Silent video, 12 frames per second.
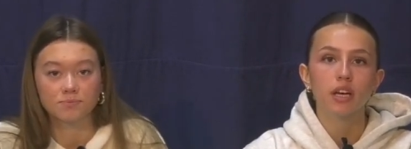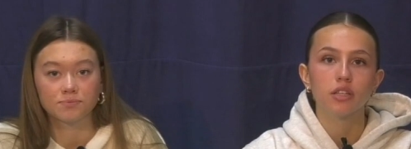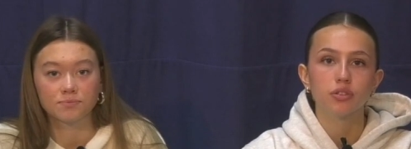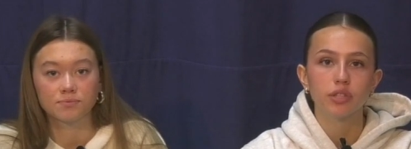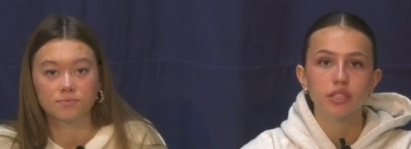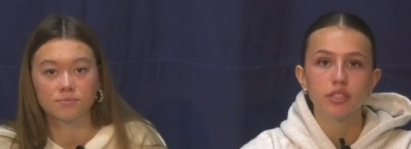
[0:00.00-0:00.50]

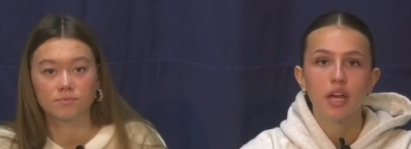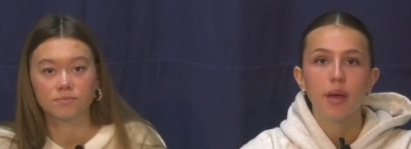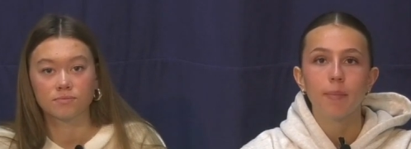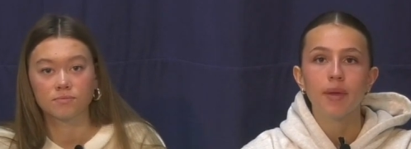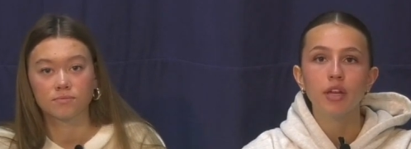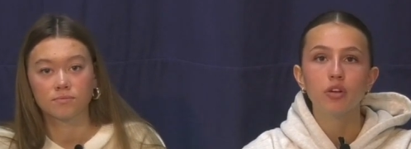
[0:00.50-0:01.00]
Speaker 1: countries,
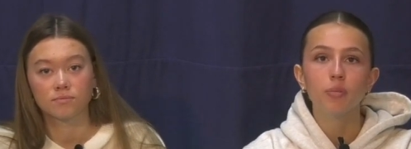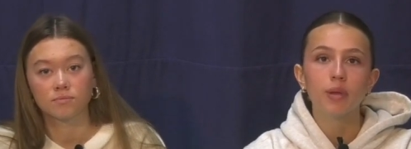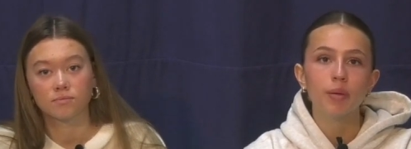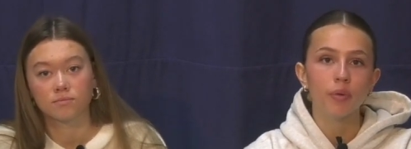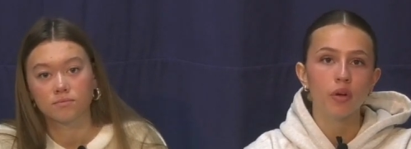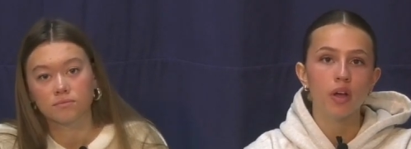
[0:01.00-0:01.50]
meet new
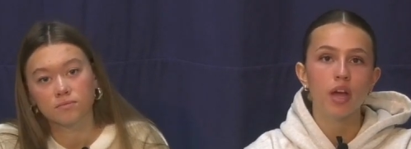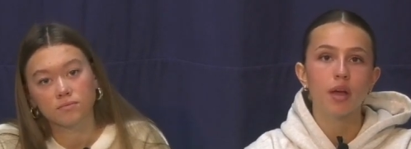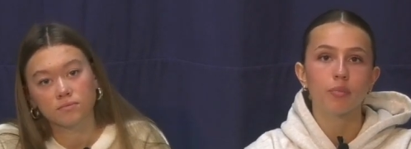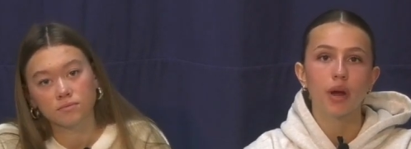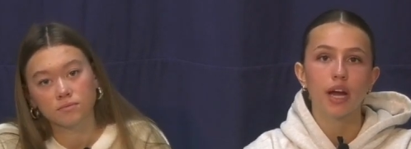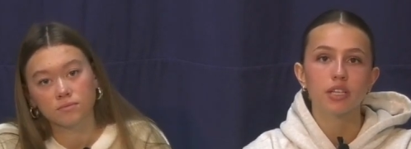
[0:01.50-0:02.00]
people,
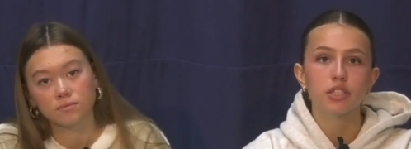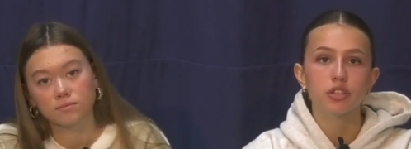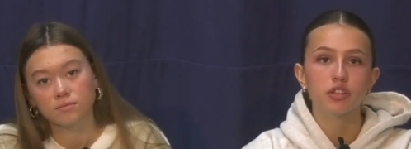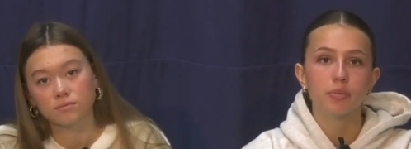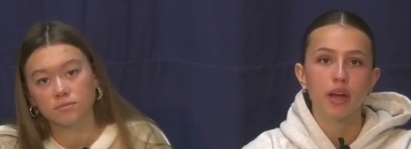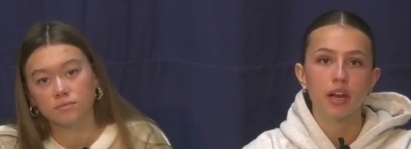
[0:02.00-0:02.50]
and
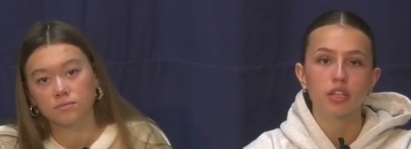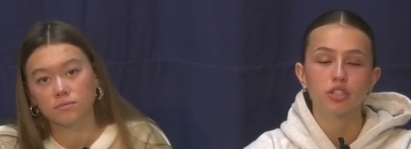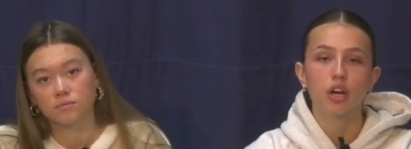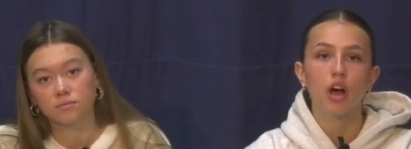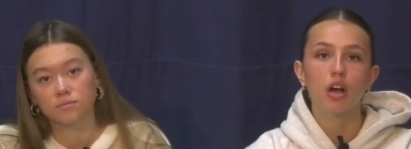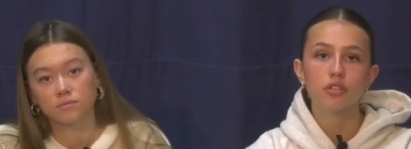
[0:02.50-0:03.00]
practice your
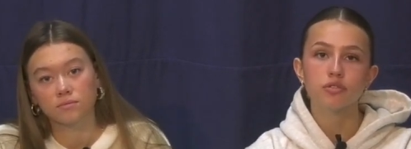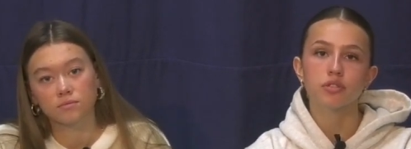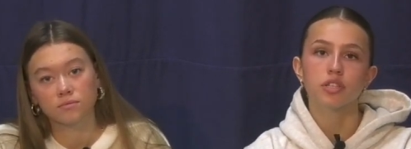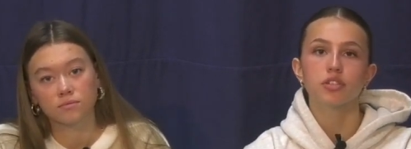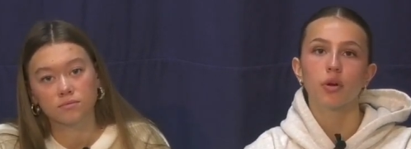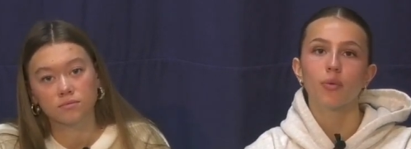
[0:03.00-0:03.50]
Spanish. All
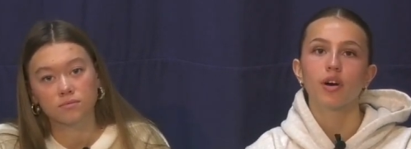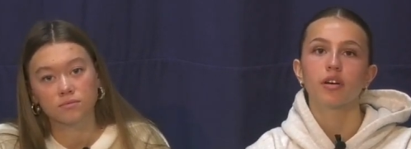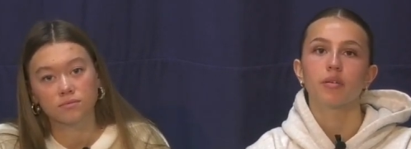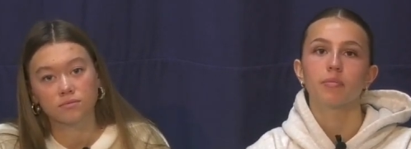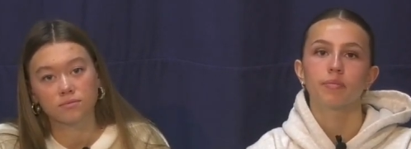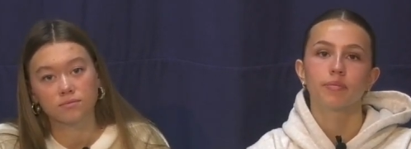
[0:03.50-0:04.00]
students are
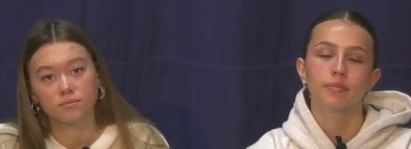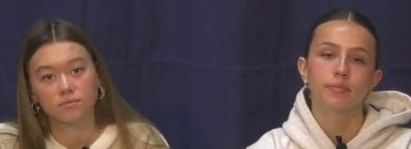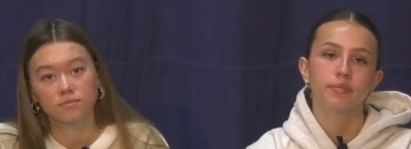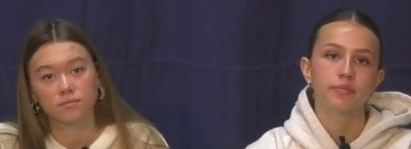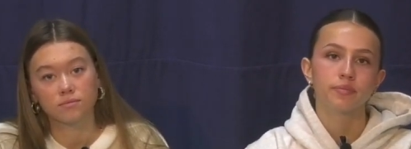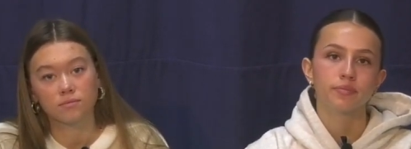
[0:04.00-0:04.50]
welcome.
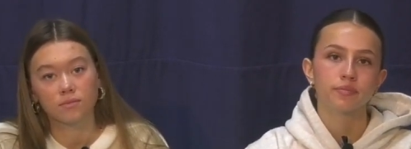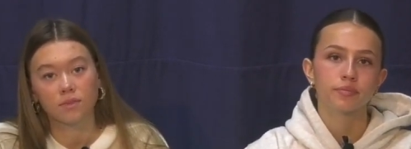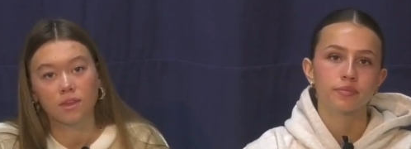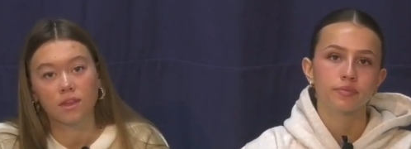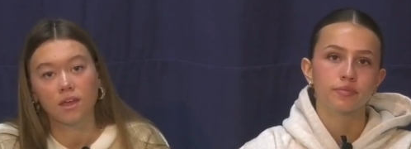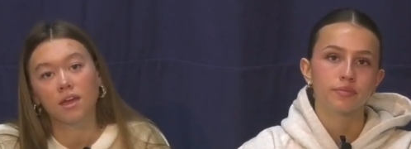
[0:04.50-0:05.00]

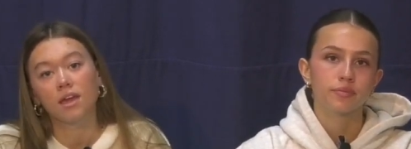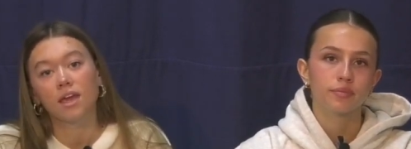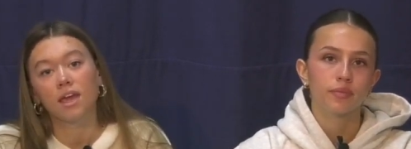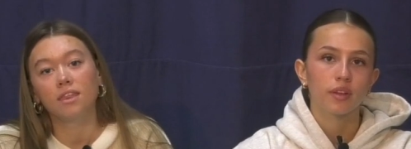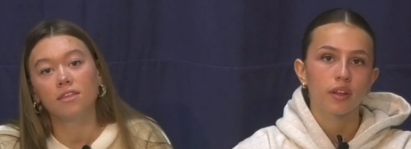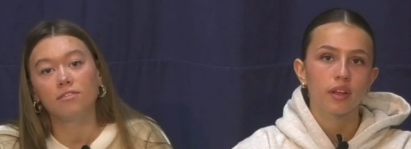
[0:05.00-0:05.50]

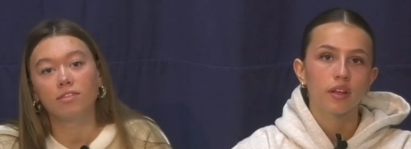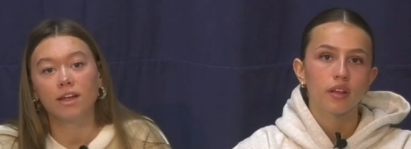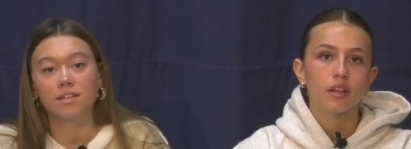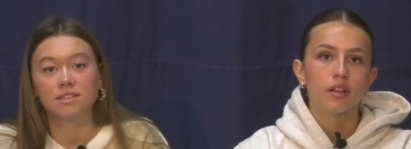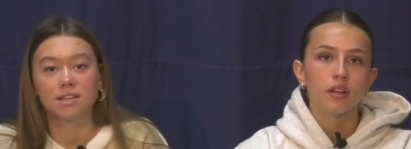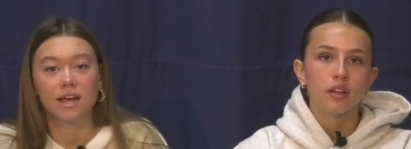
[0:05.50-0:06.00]
Speaker 2: In the
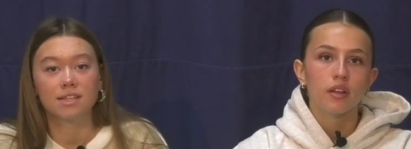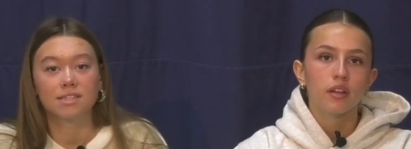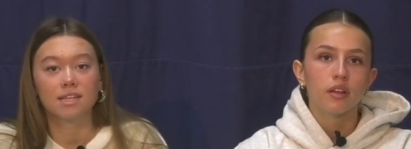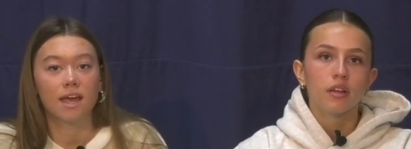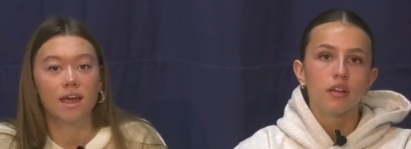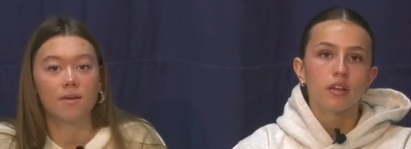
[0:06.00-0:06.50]
Flex
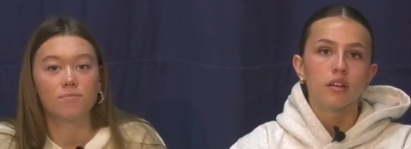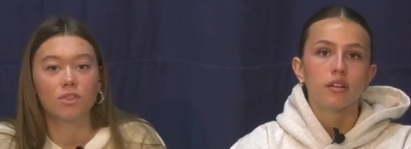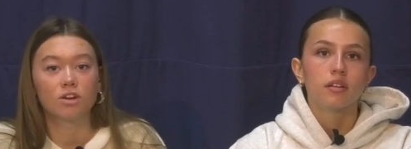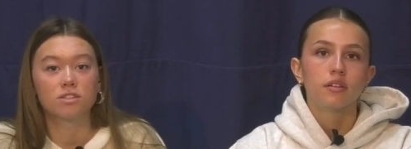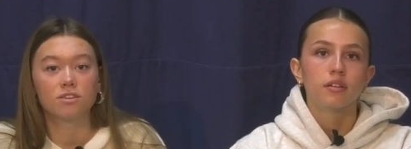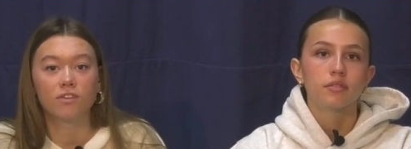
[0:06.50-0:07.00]
slides today,
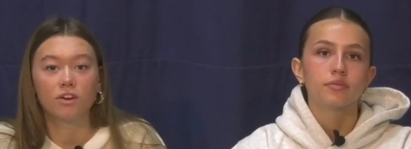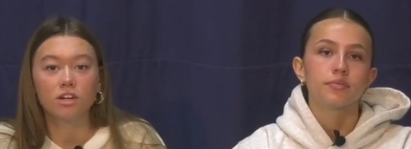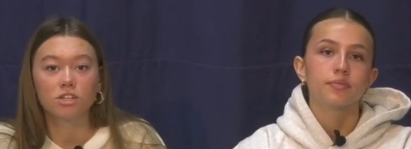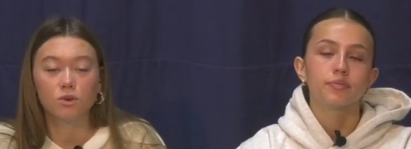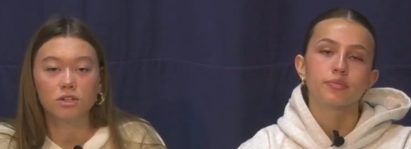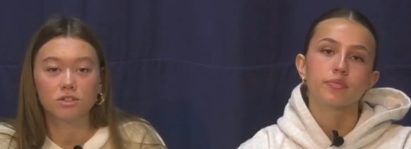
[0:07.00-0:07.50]
there's a
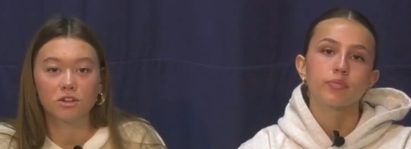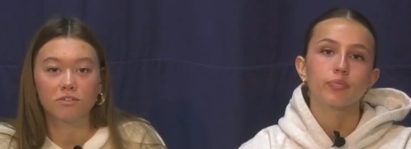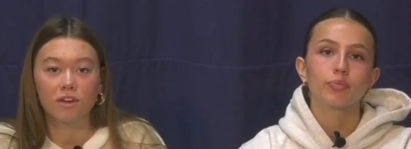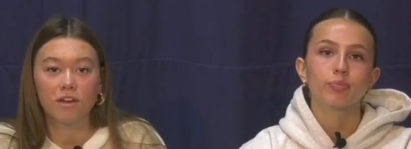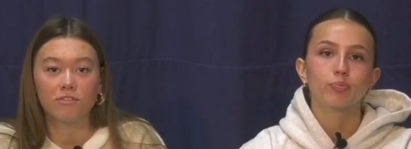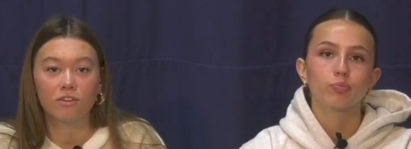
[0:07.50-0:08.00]
very short
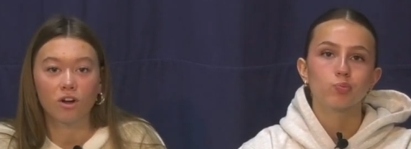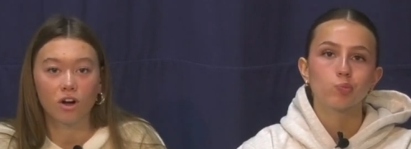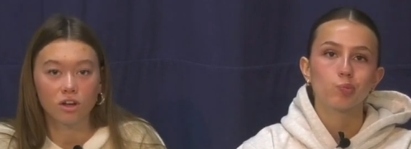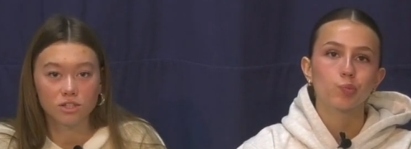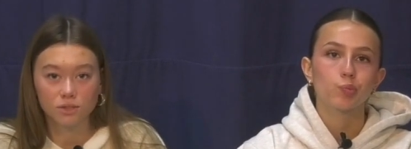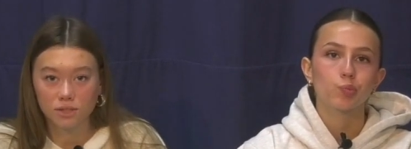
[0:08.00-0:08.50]
survey for
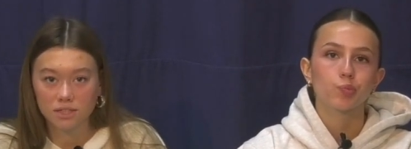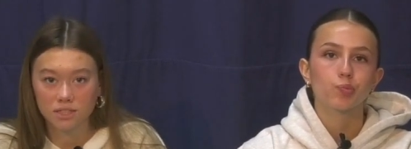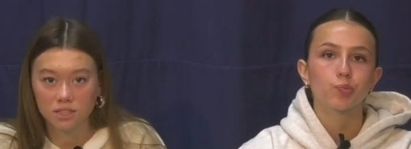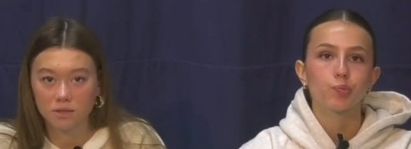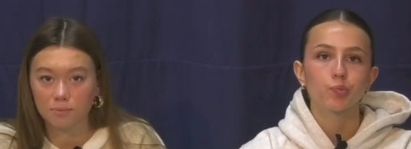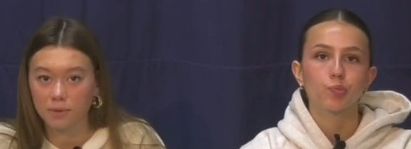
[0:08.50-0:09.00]
all
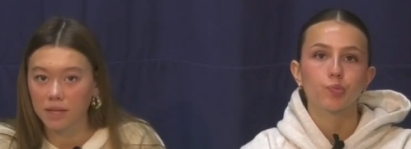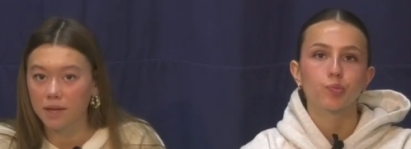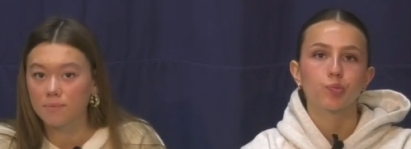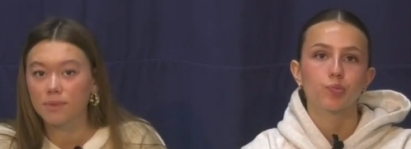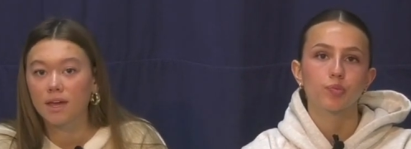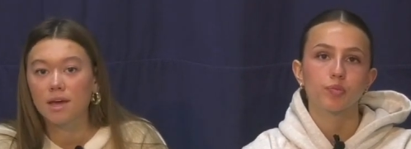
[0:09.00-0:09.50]
students to
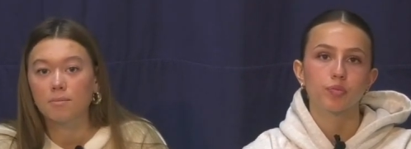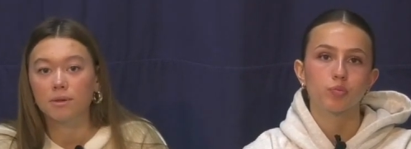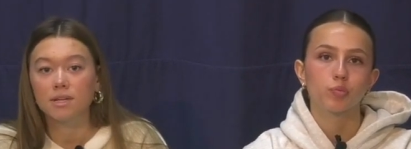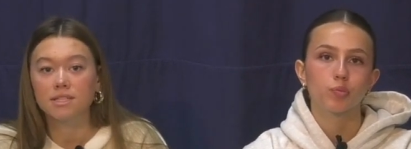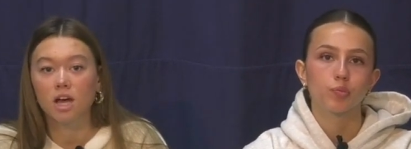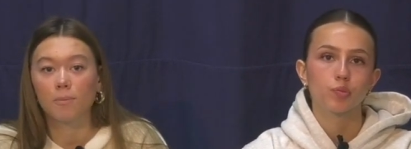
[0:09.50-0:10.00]
complete.
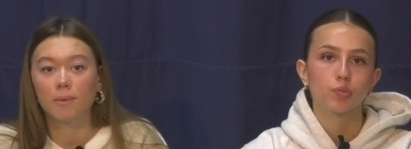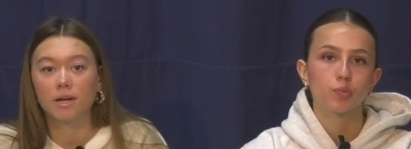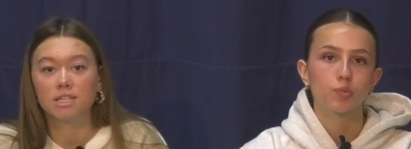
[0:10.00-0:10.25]
Please help